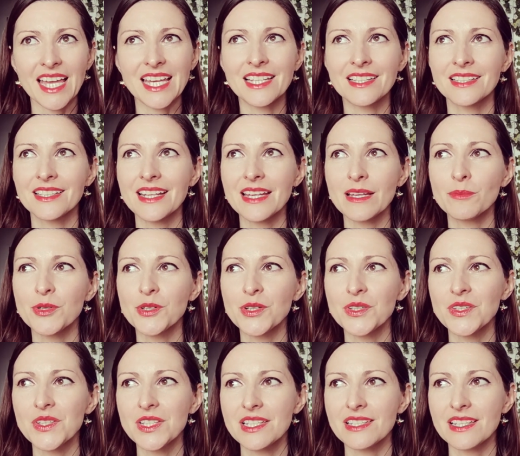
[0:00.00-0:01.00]
in a
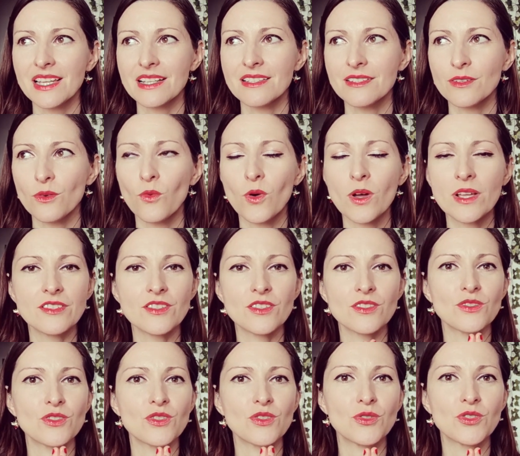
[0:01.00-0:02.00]
neighborhood that
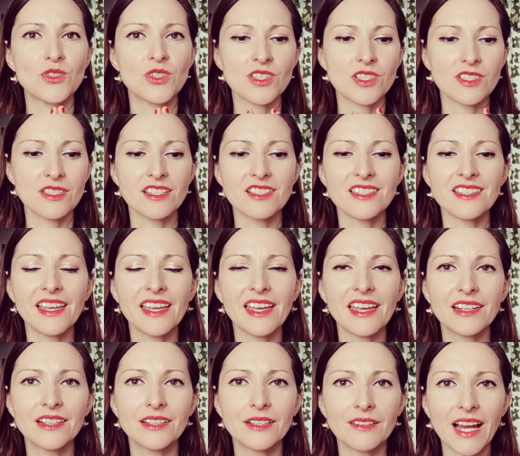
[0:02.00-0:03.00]
wants to just
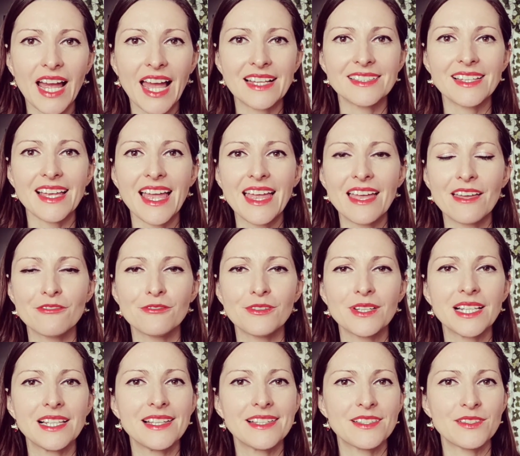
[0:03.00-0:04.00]
tear at
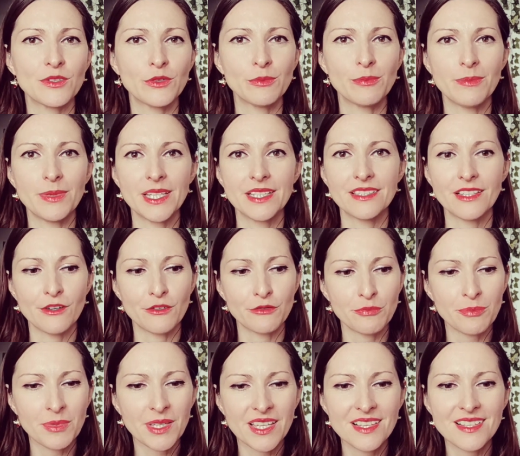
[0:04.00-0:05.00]
every little bit
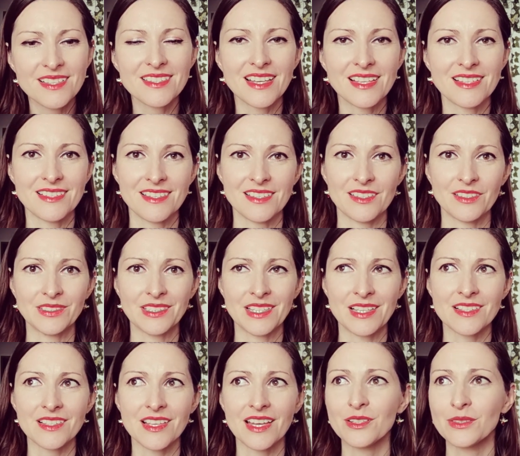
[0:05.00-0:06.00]
of peace and
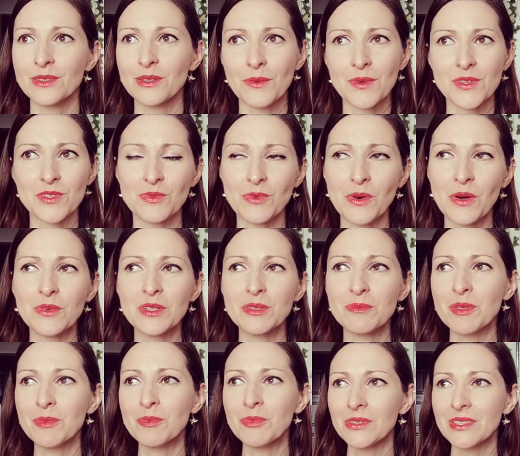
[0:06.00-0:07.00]
stillness. I don't know what's wrong
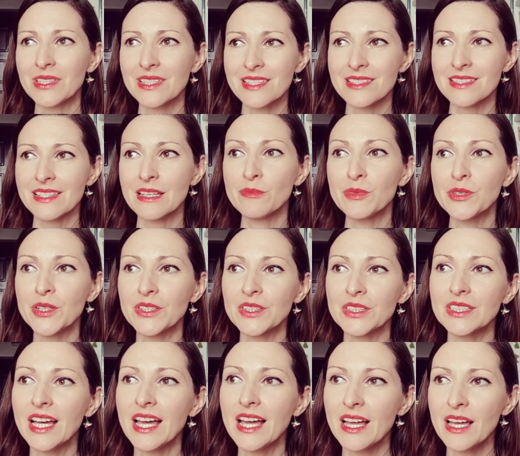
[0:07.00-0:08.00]
with people in this
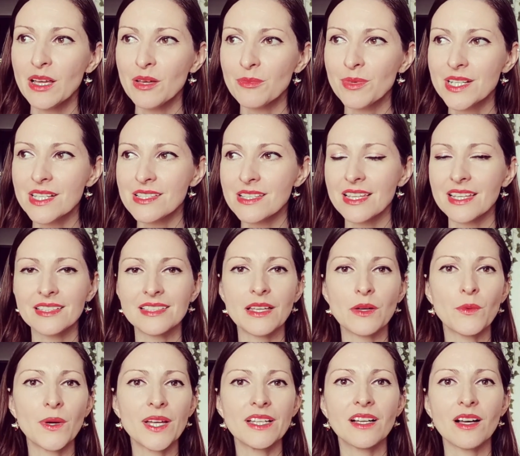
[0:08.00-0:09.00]
neighborhood, but it's like
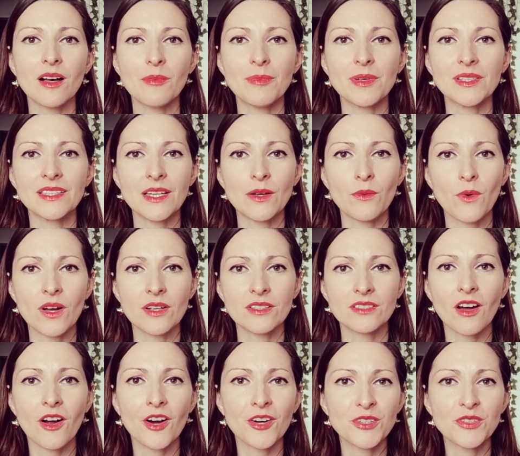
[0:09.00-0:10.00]
they wake up and they
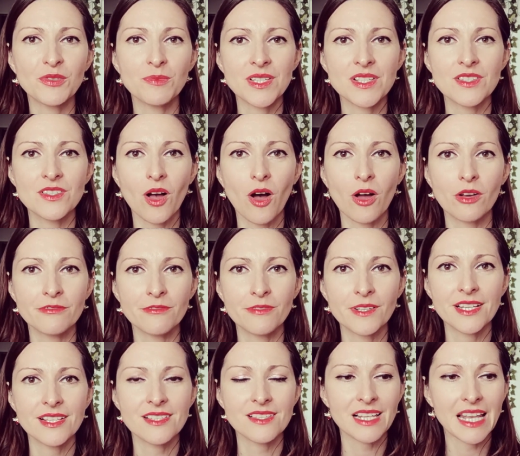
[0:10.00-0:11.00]
want arguments,
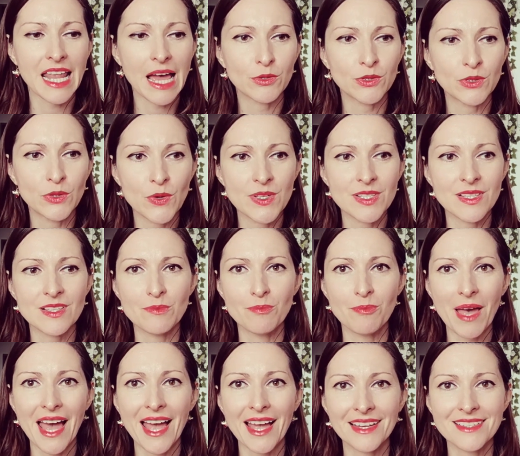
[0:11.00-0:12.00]
conflicts, loud noises,
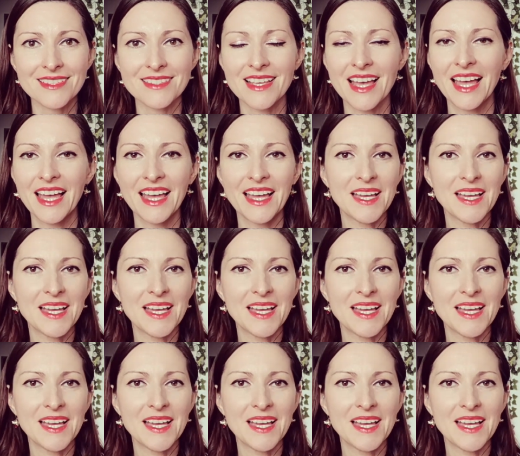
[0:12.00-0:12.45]
bangs.